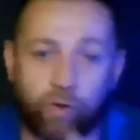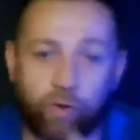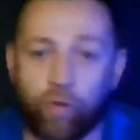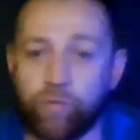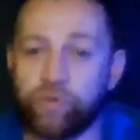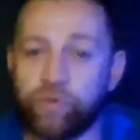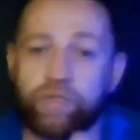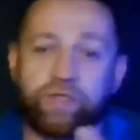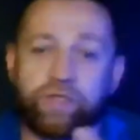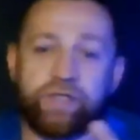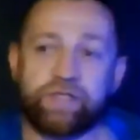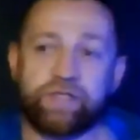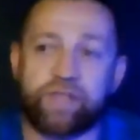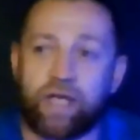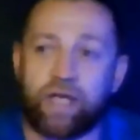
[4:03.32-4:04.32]

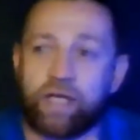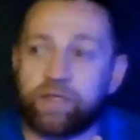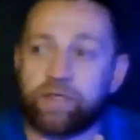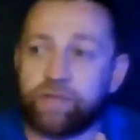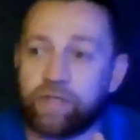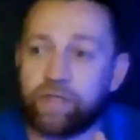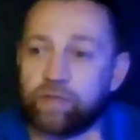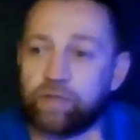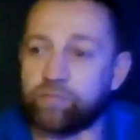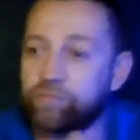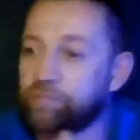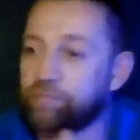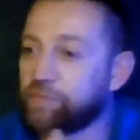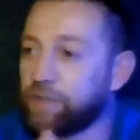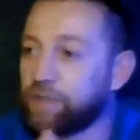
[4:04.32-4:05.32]
communities, and
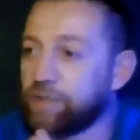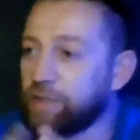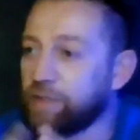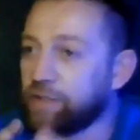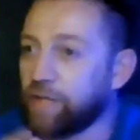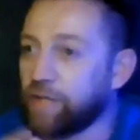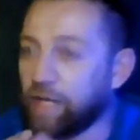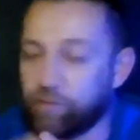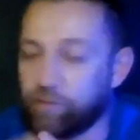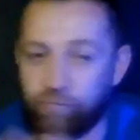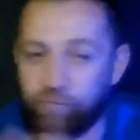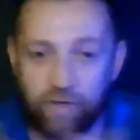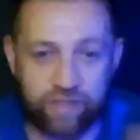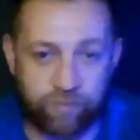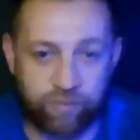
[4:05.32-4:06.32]

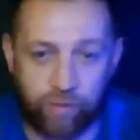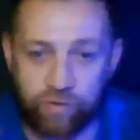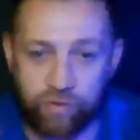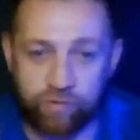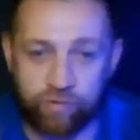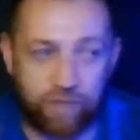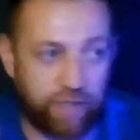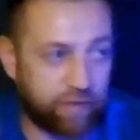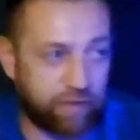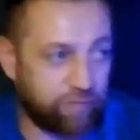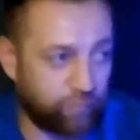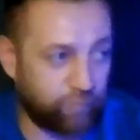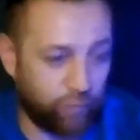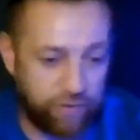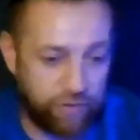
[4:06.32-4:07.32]
first when you
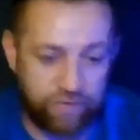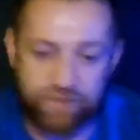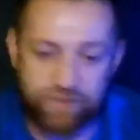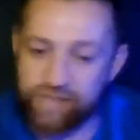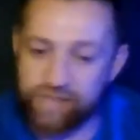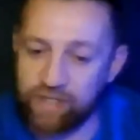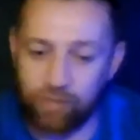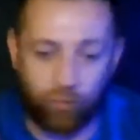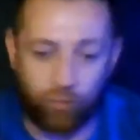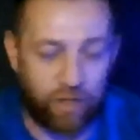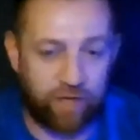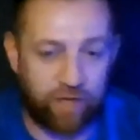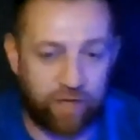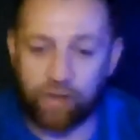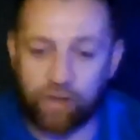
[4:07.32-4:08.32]
see
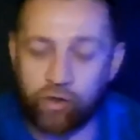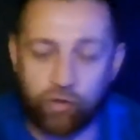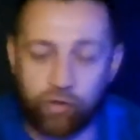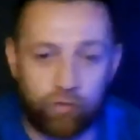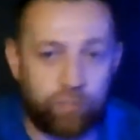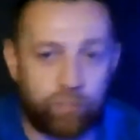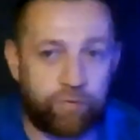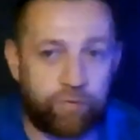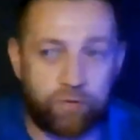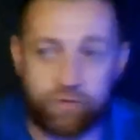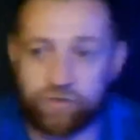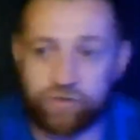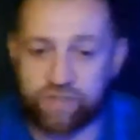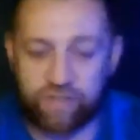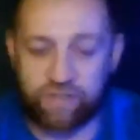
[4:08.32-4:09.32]
whatever group,
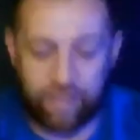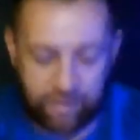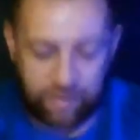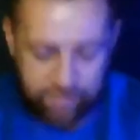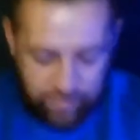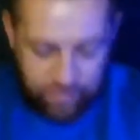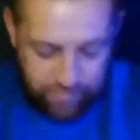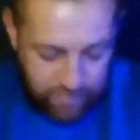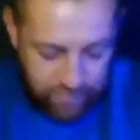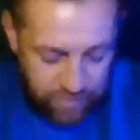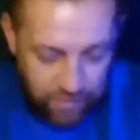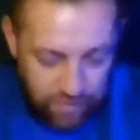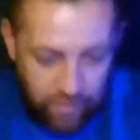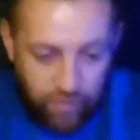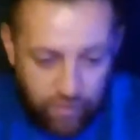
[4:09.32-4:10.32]
you just like,
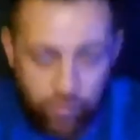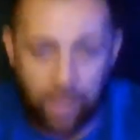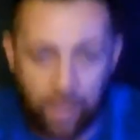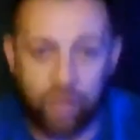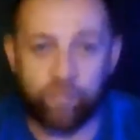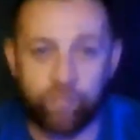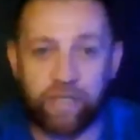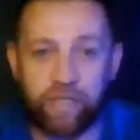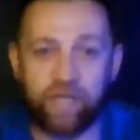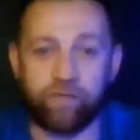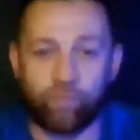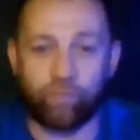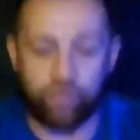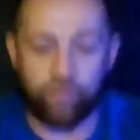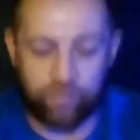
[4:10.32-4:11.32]
you can't
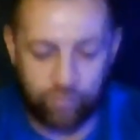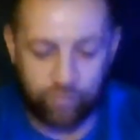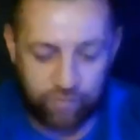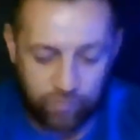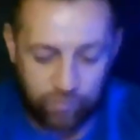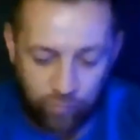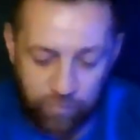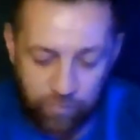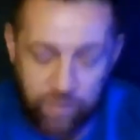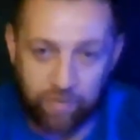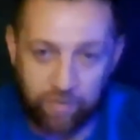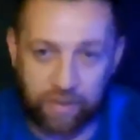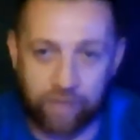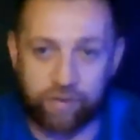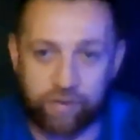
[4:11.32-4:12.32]
believe what
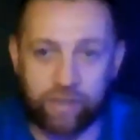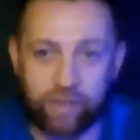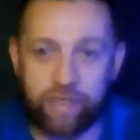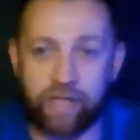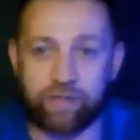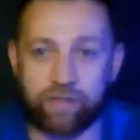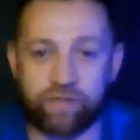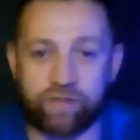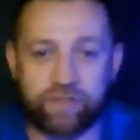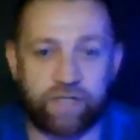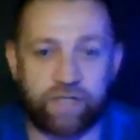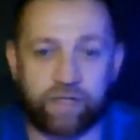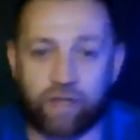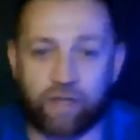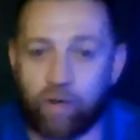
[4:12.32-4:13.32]
people can create. Is
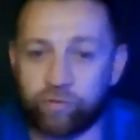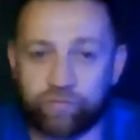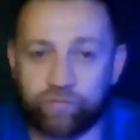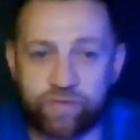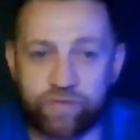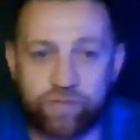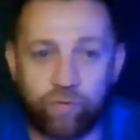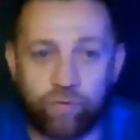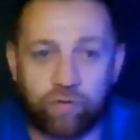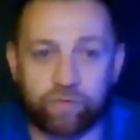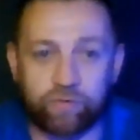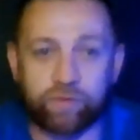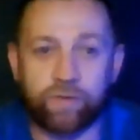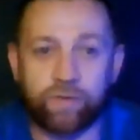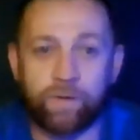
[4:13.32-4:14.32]
like out of this world.